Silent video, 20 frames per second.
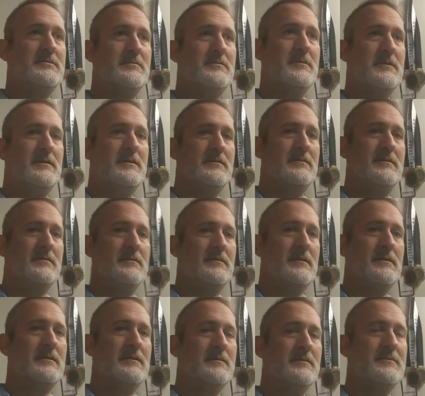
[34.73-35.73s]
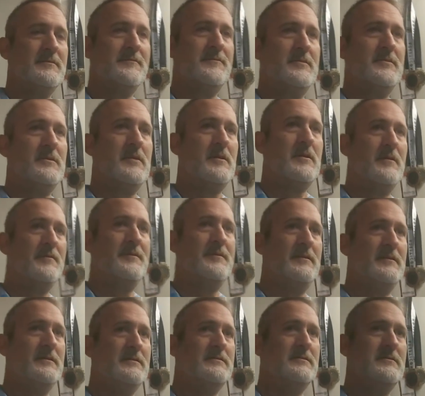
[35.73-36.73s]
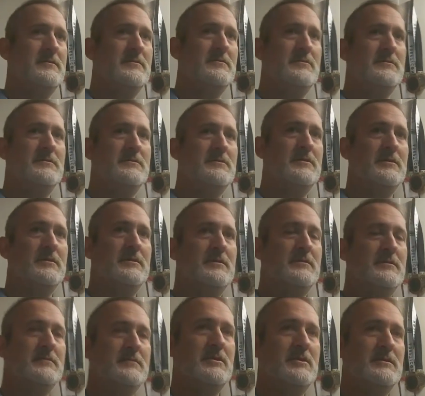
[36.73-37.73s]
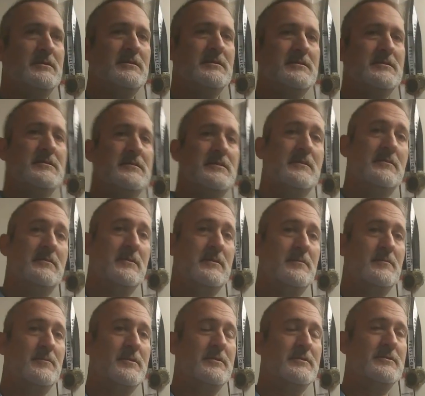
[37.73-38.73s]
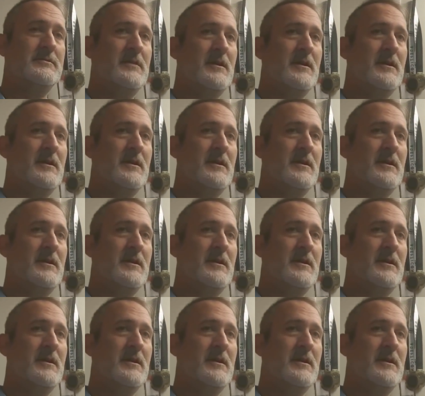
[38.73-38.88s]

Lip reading: A lot of times the photography doesn't do as good as justice as they look in person.